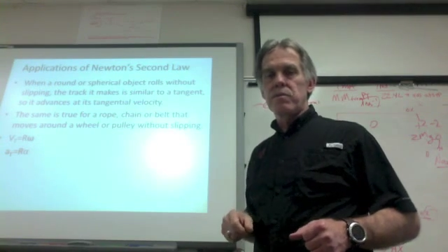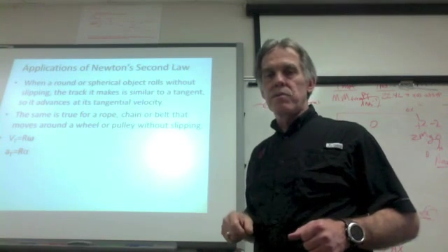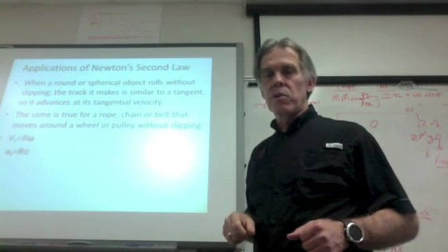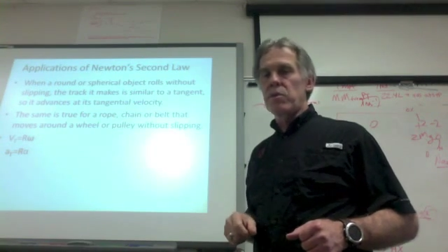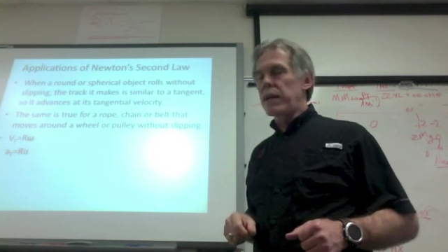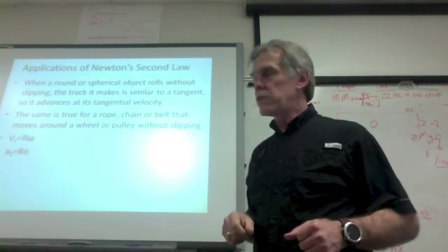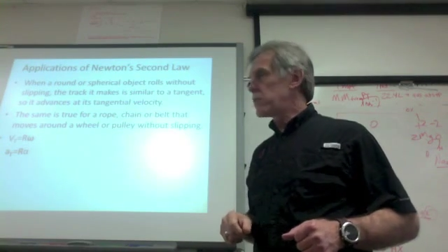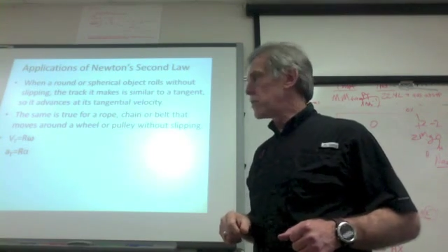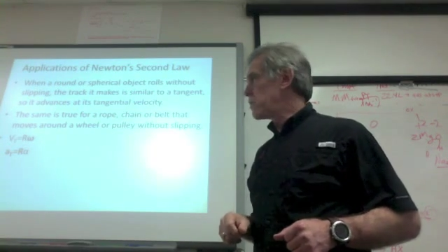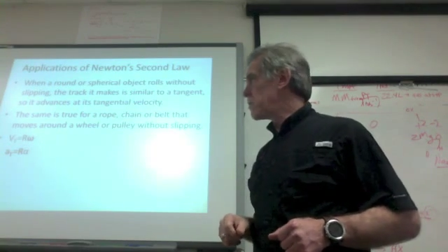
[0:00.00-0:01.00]

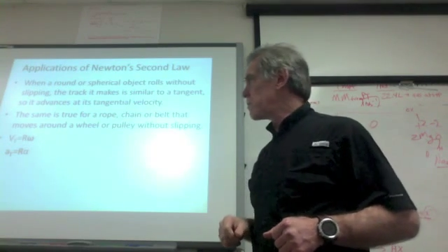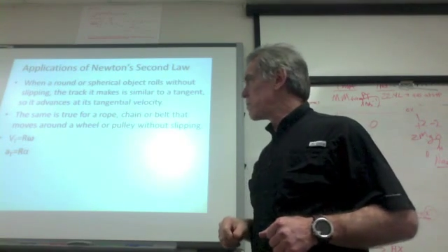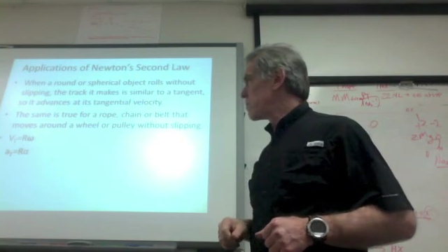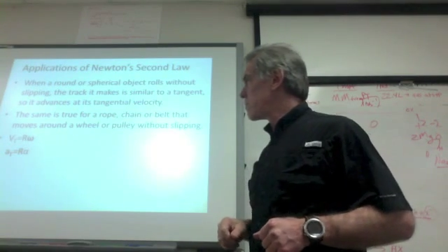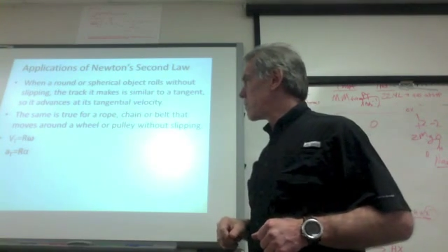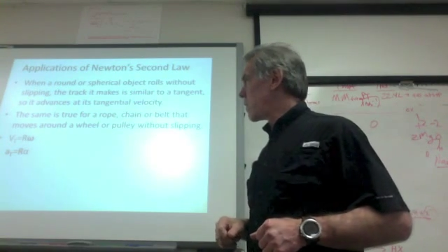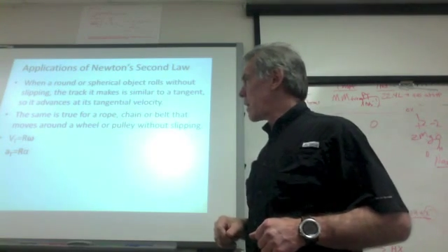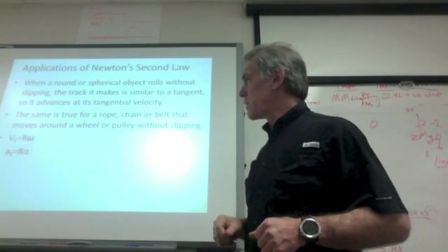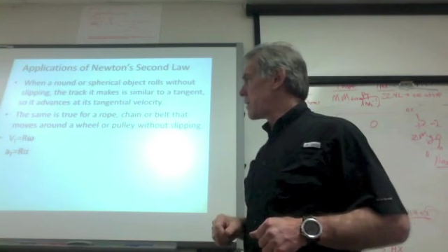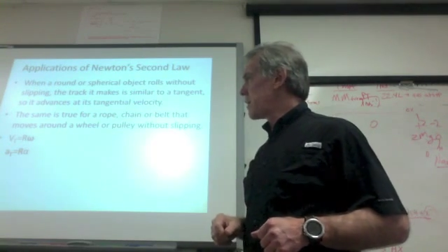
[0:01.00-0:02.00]
rotational
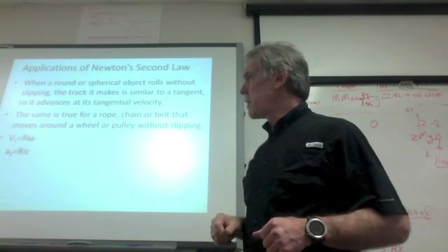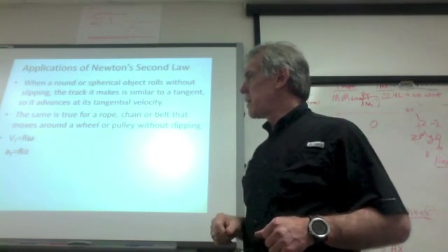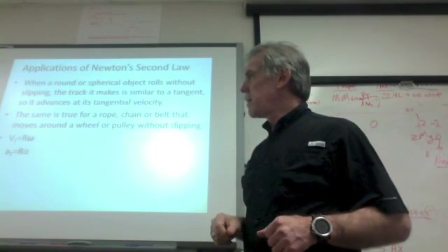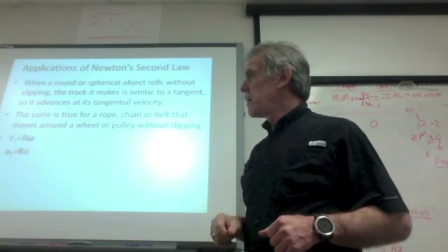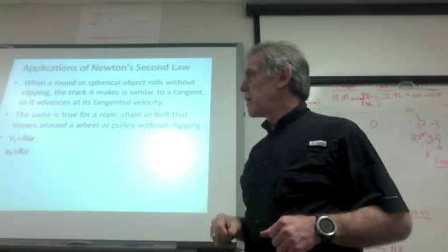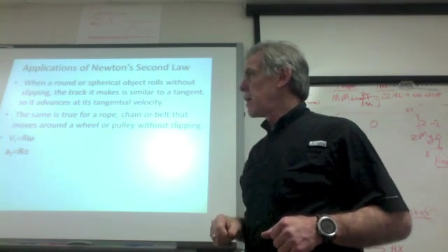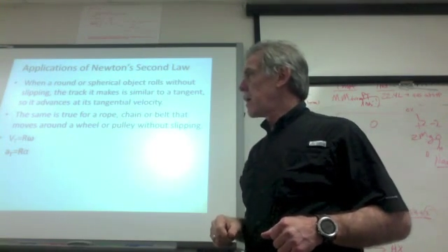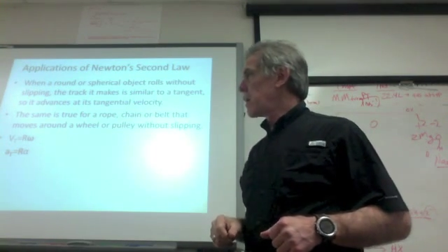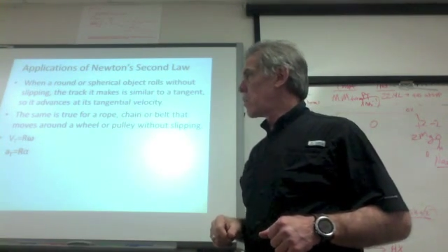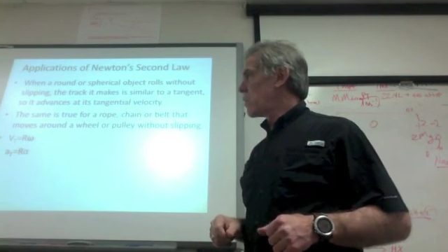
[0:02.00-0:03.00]
velocity.
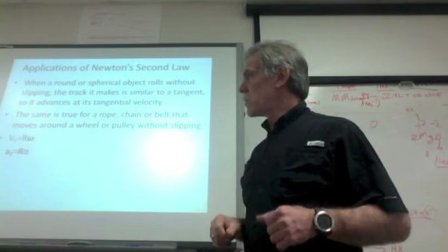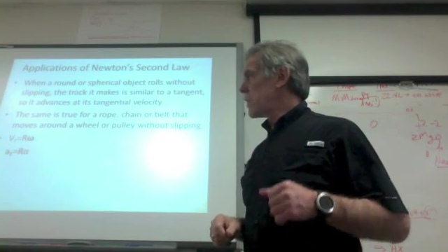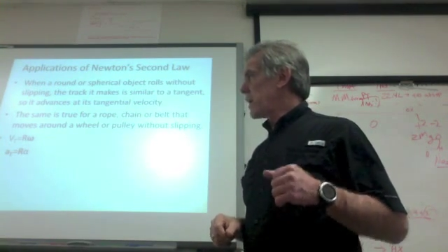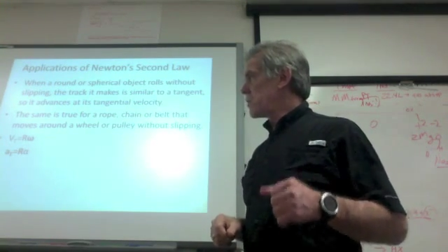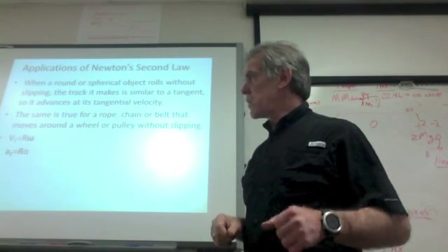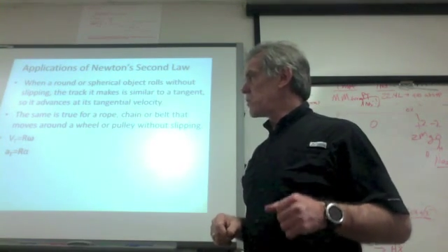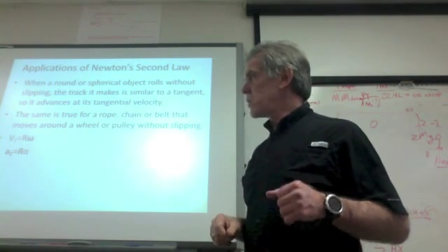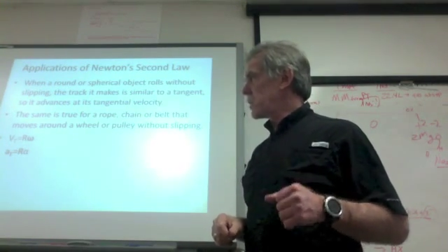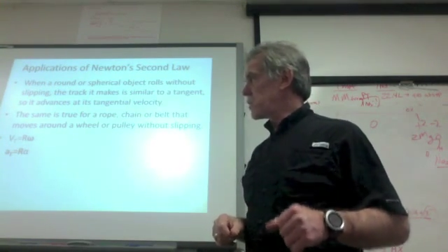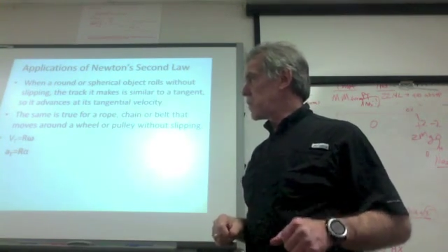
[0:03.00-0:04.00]
Of course,
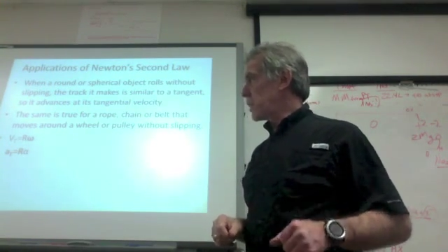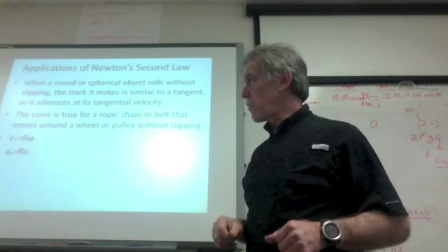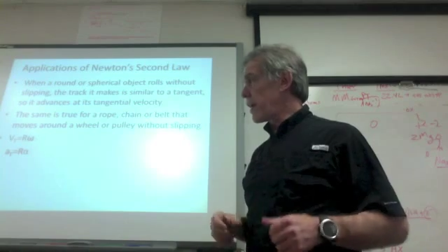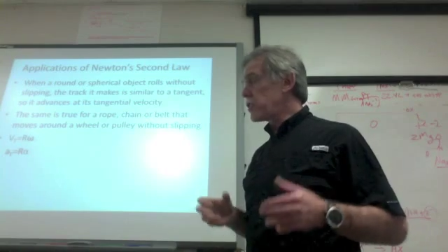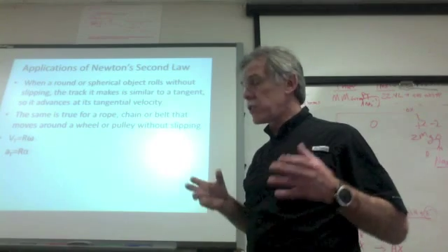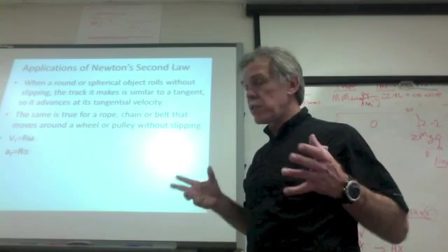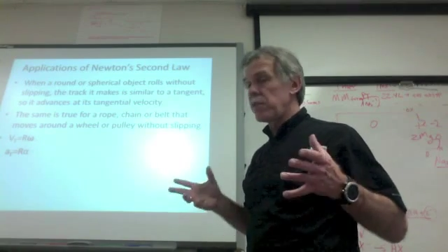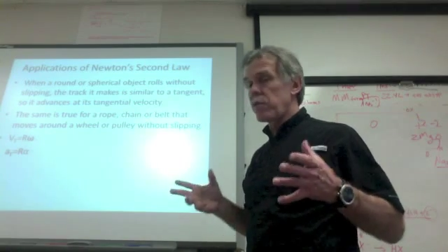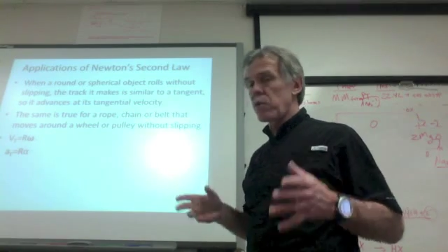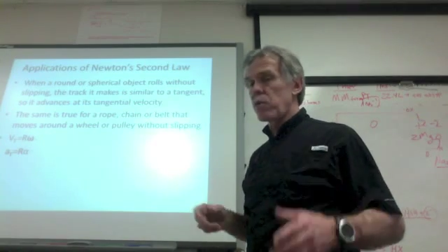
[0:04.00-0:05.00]
tangential acceleration,
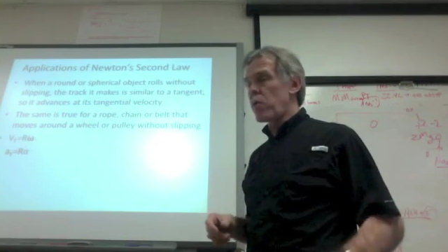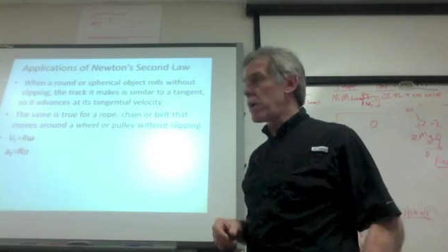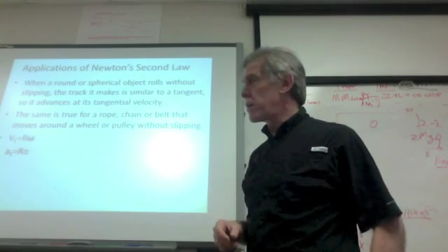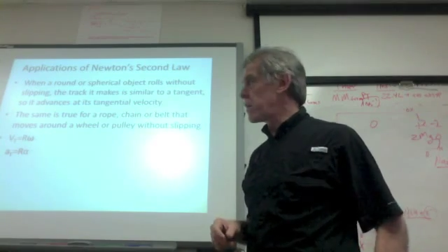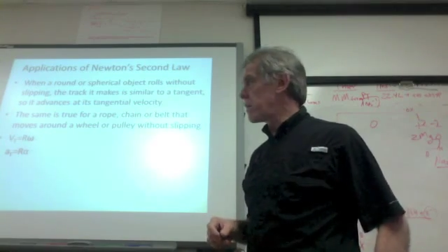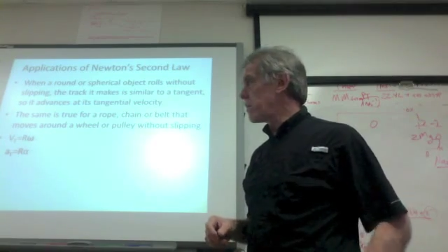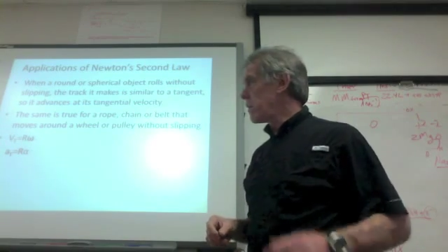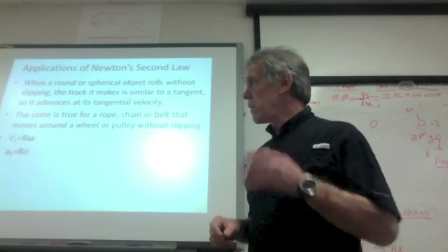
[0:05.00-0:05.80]
if you're required to